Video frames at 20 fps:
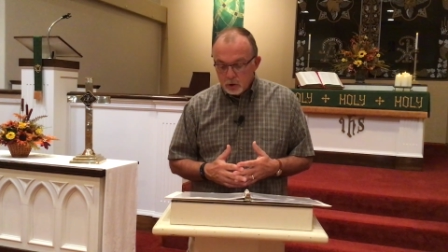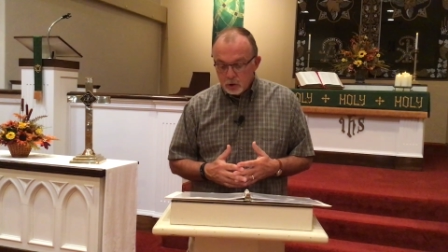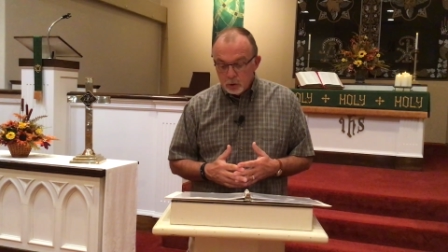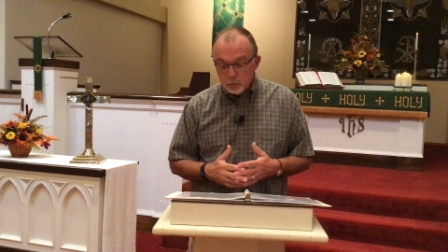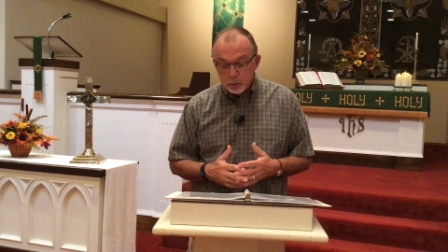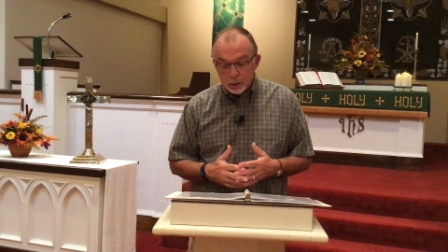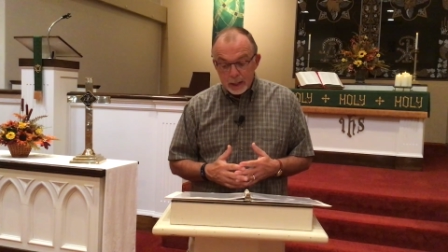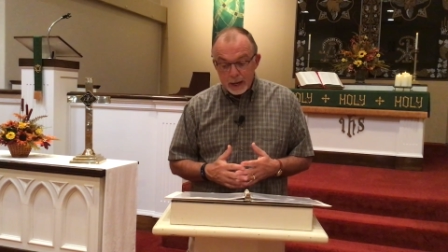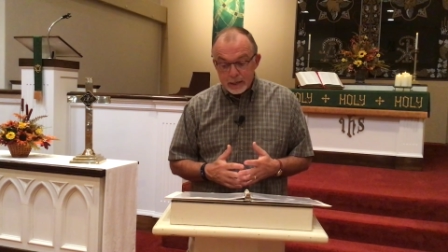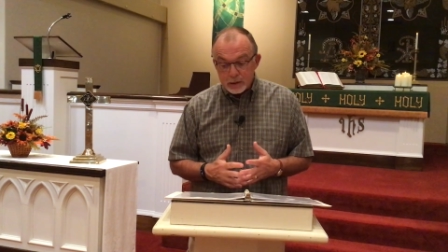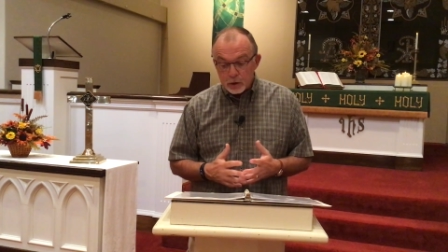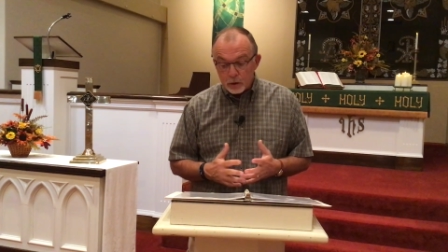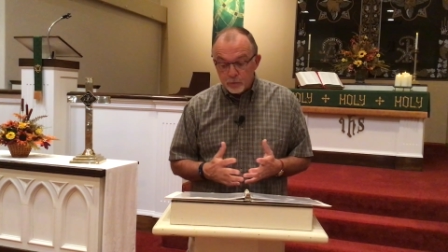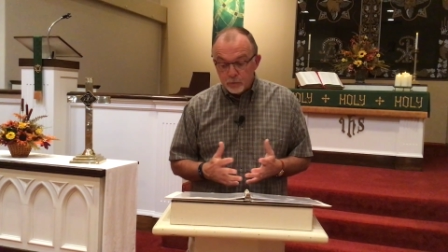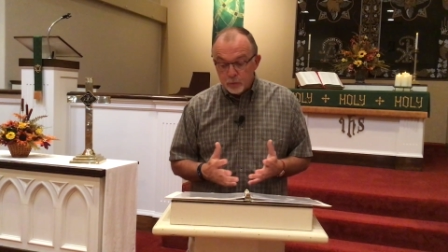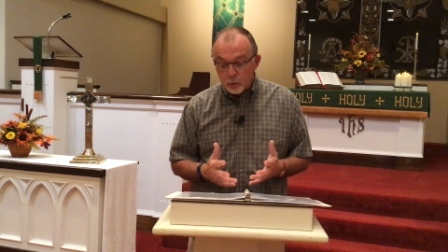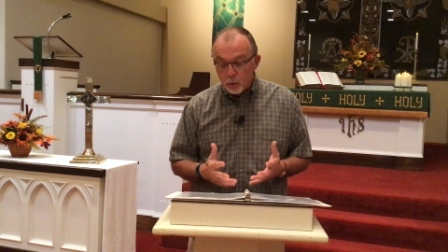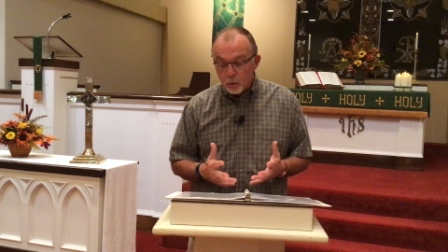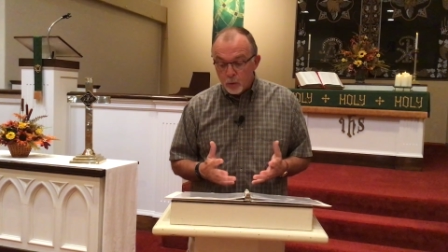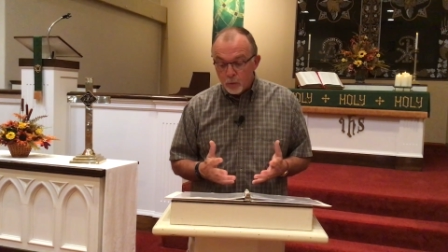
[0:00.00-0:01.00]
to place our
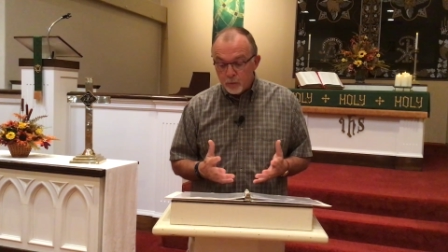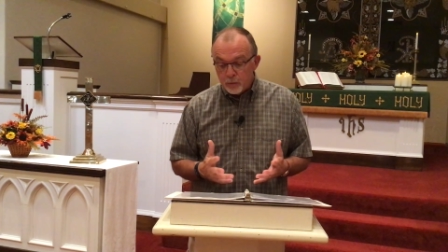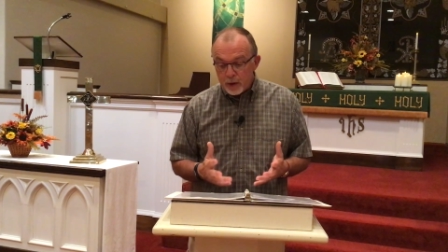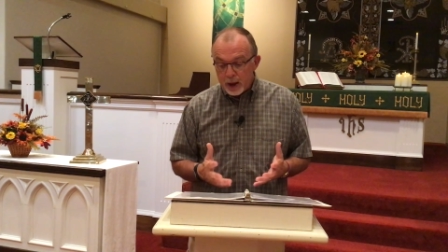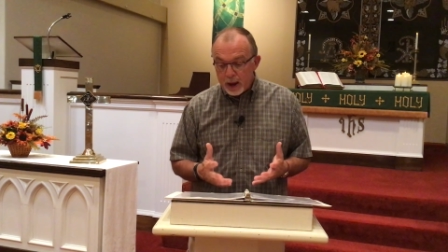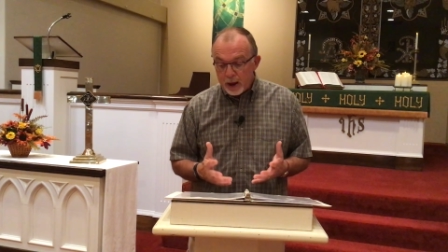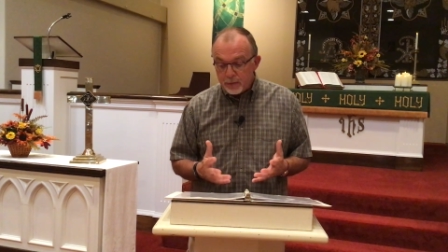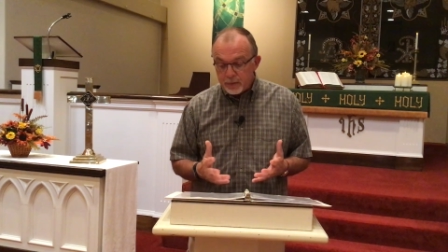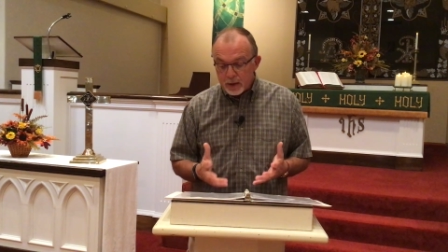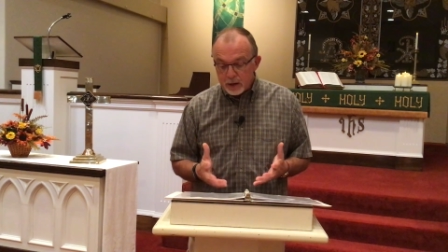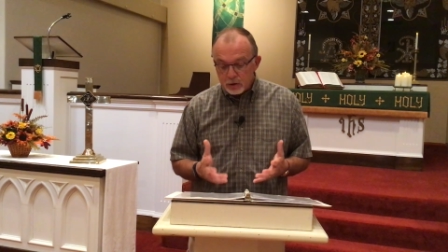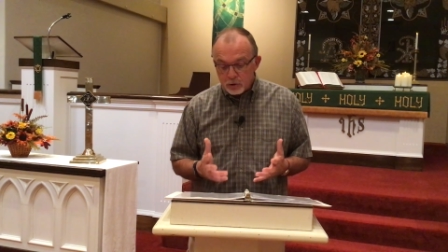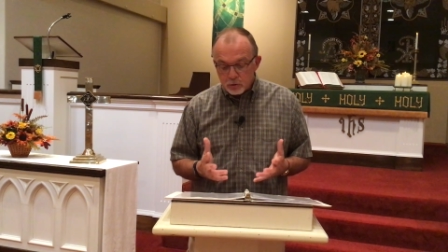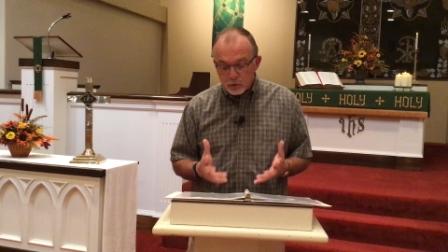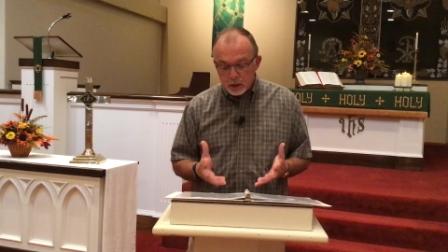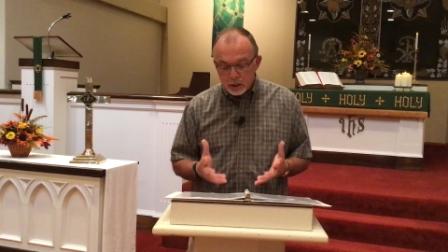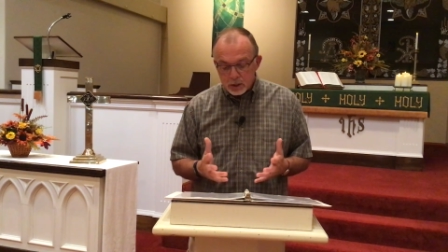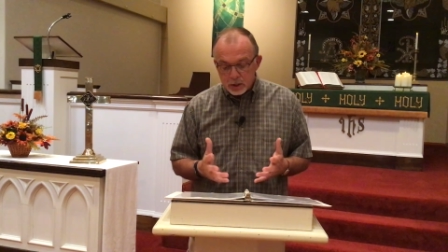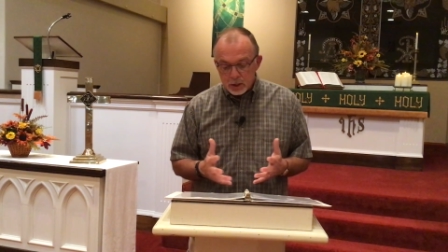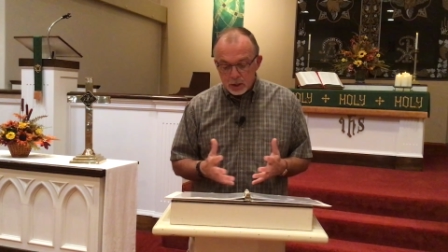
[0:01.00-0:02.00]
full faith and
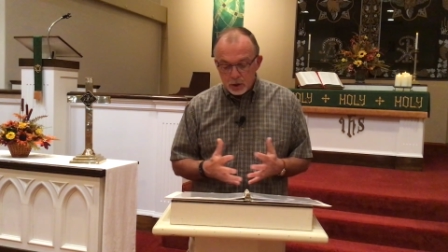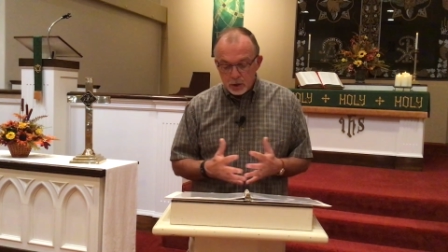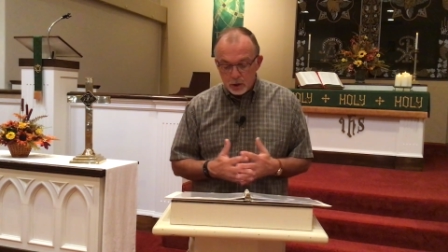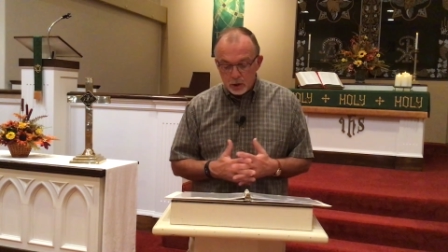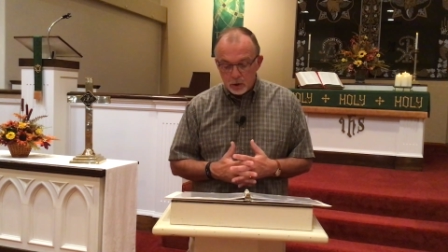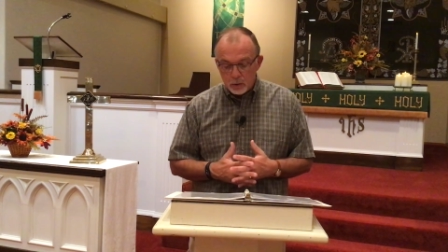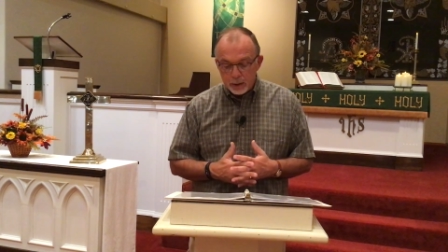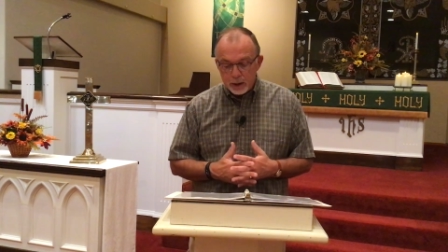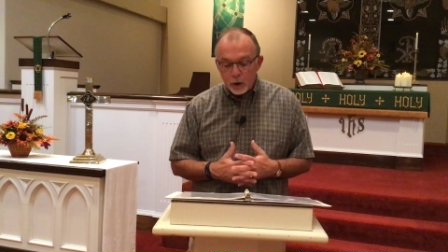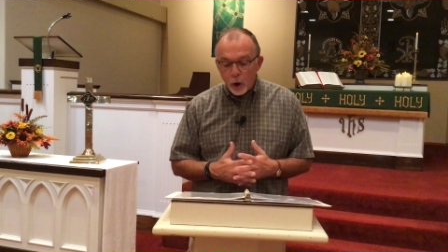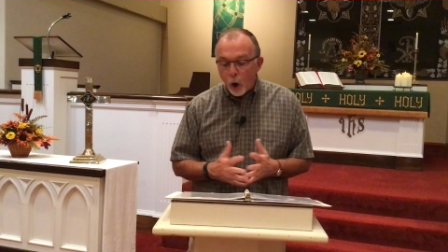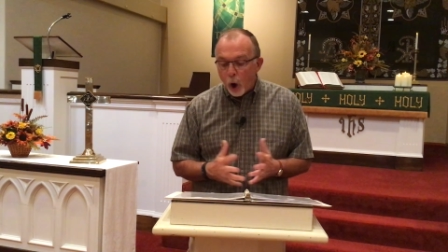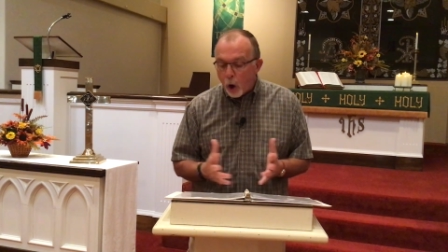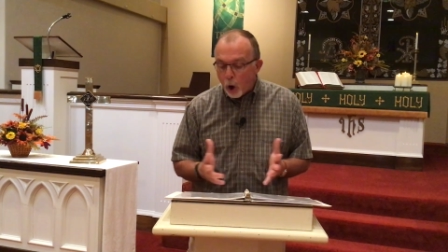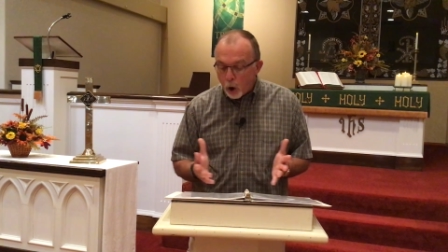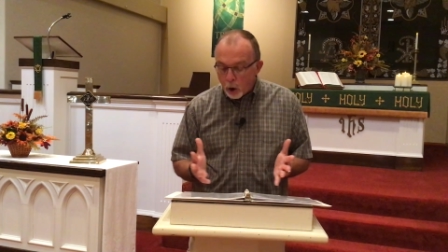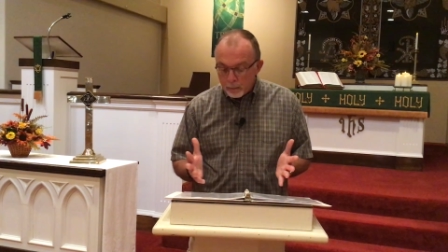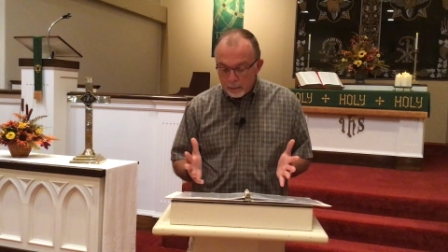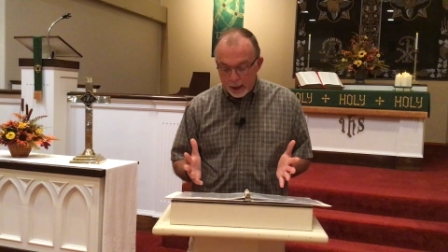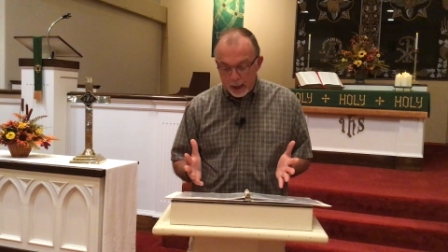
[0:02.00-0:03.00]
trust in you in
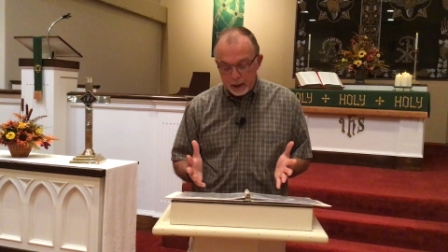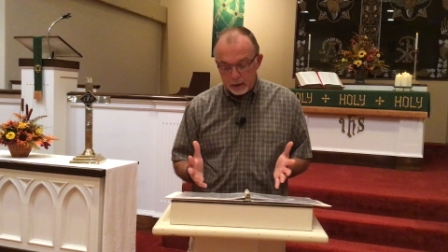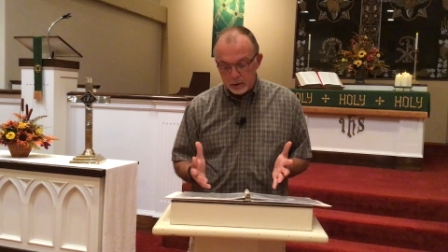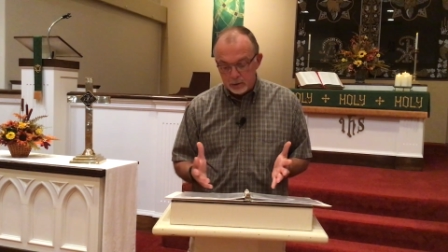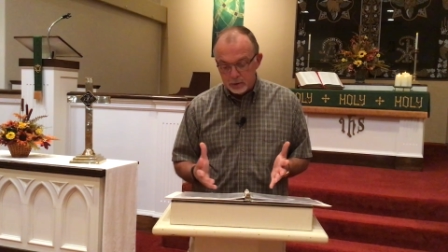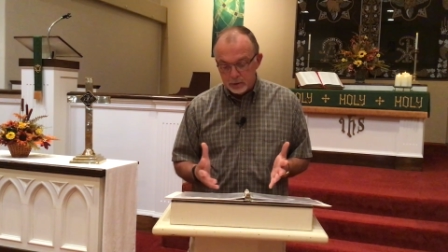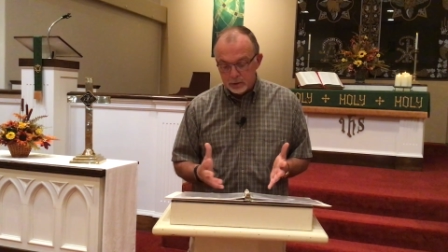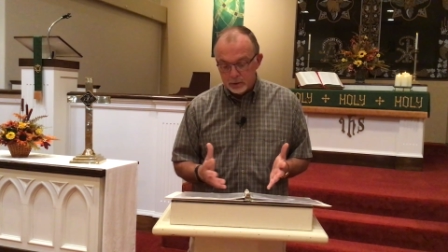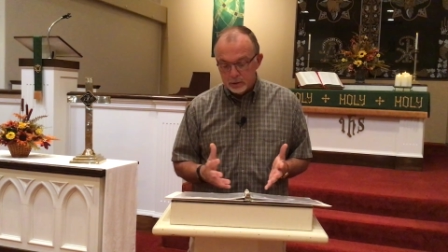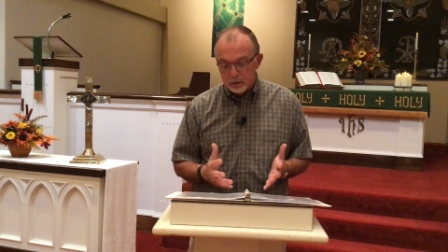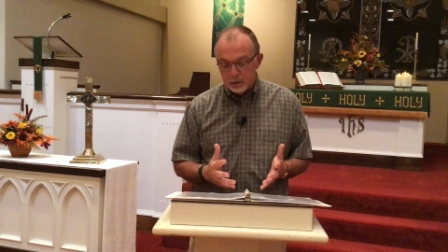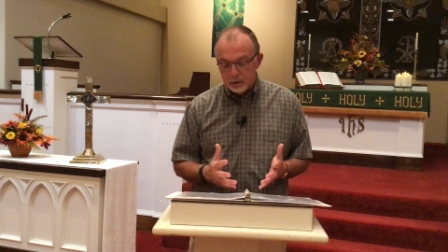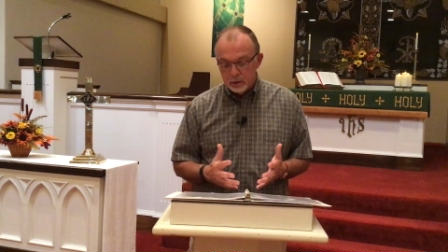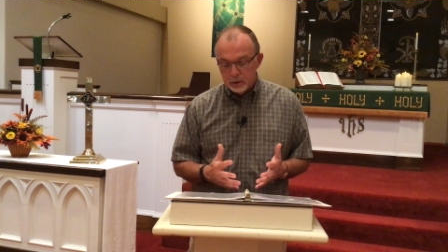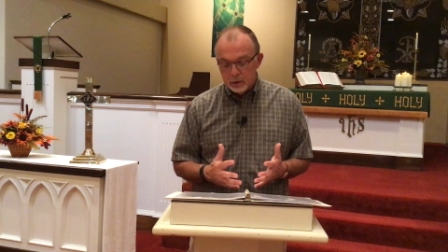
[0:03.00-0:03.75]
all matters